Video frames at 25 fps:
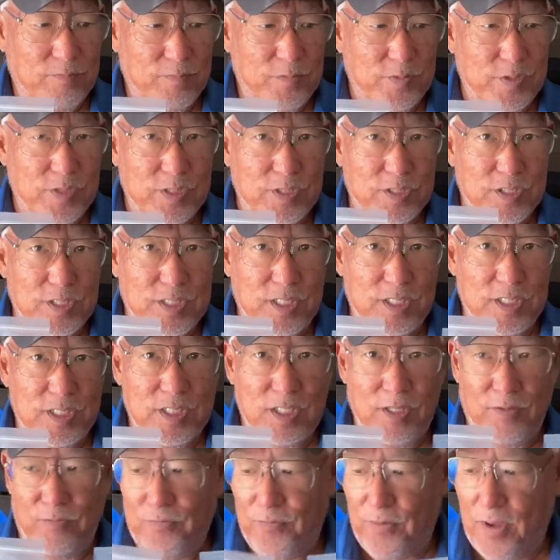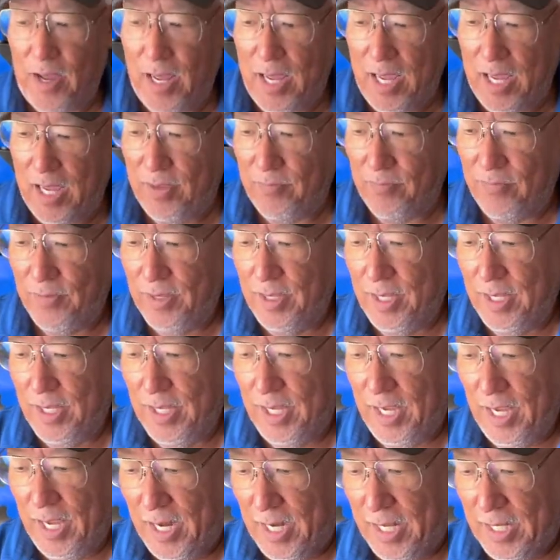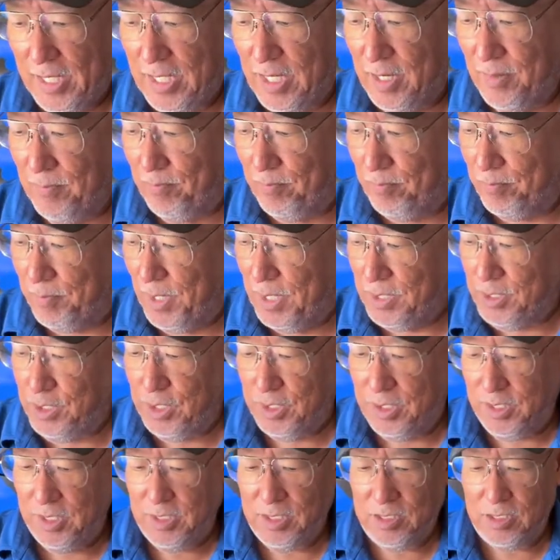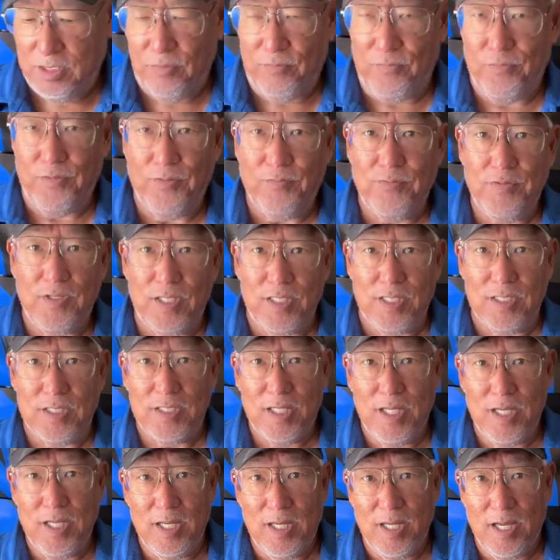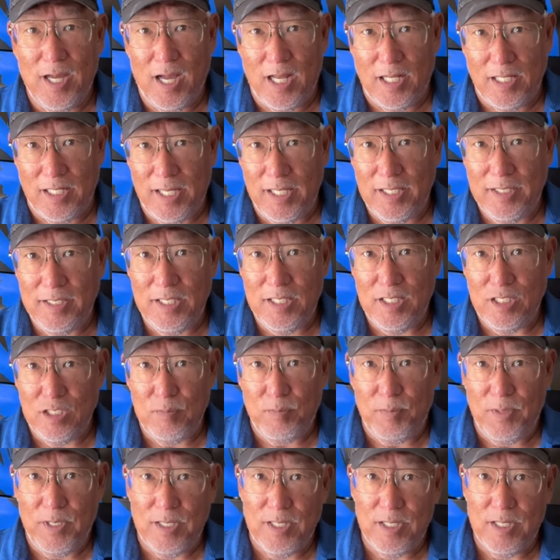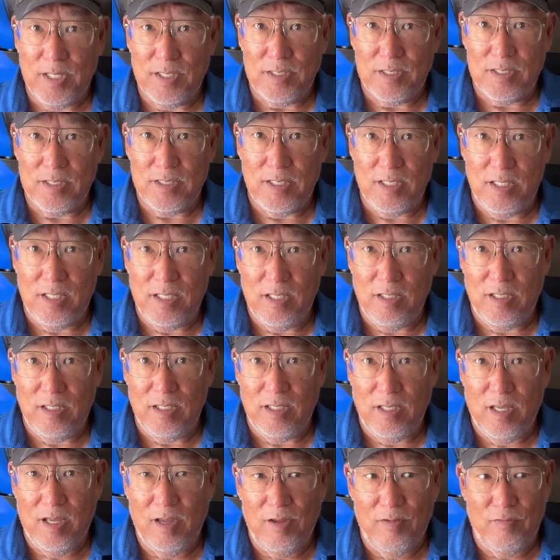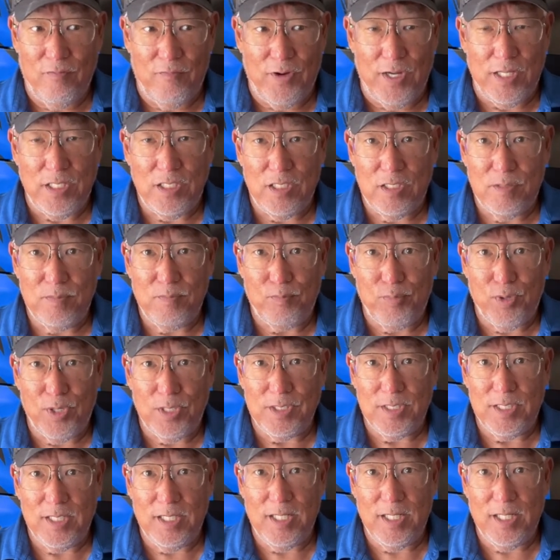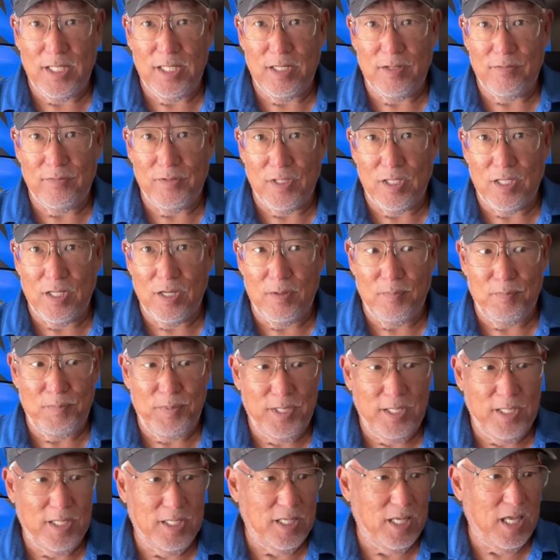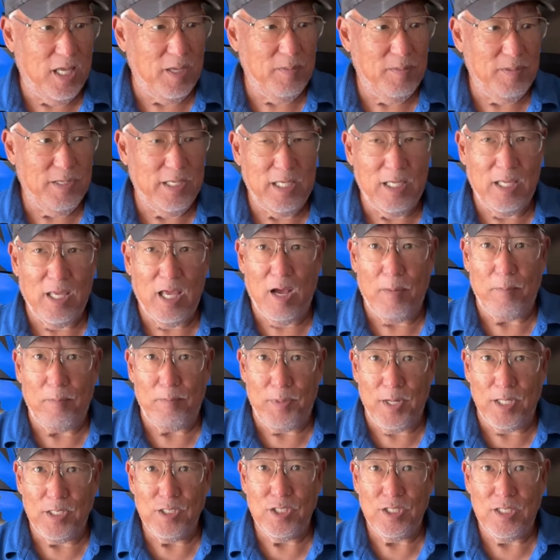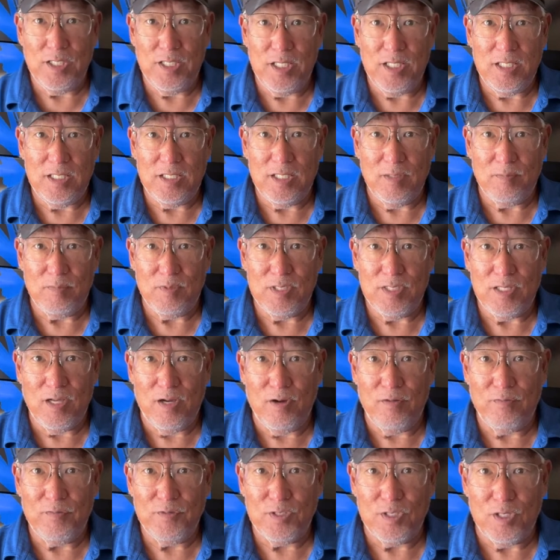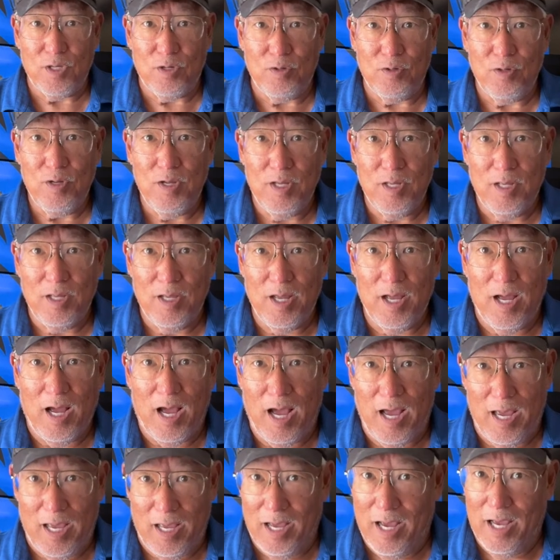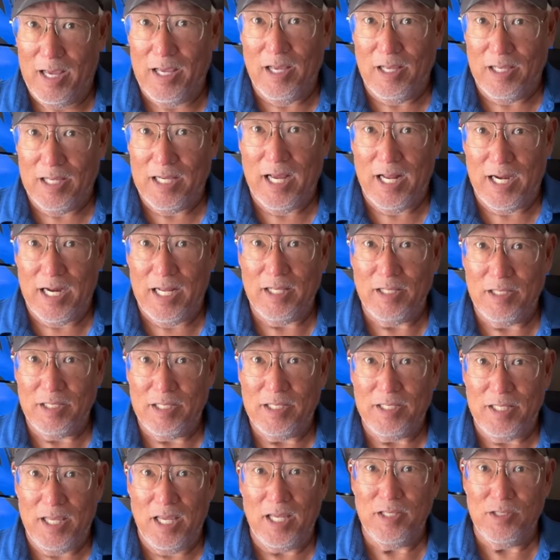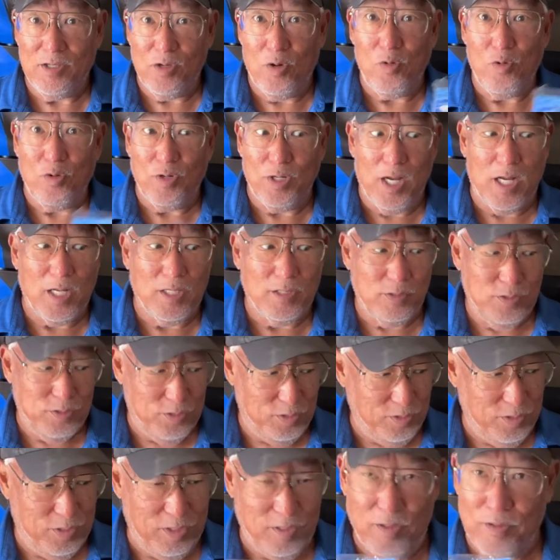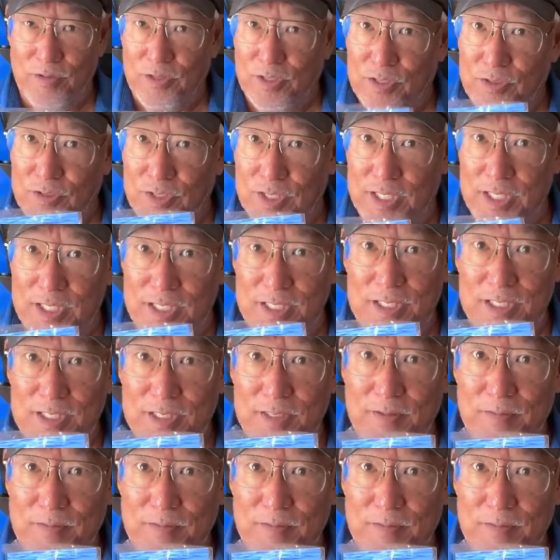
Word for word: 65, and I got a bunch of these, the 50s. I like these because the vice president of the company gave me a bunch of these himself. So I kind of tend to hold on to these.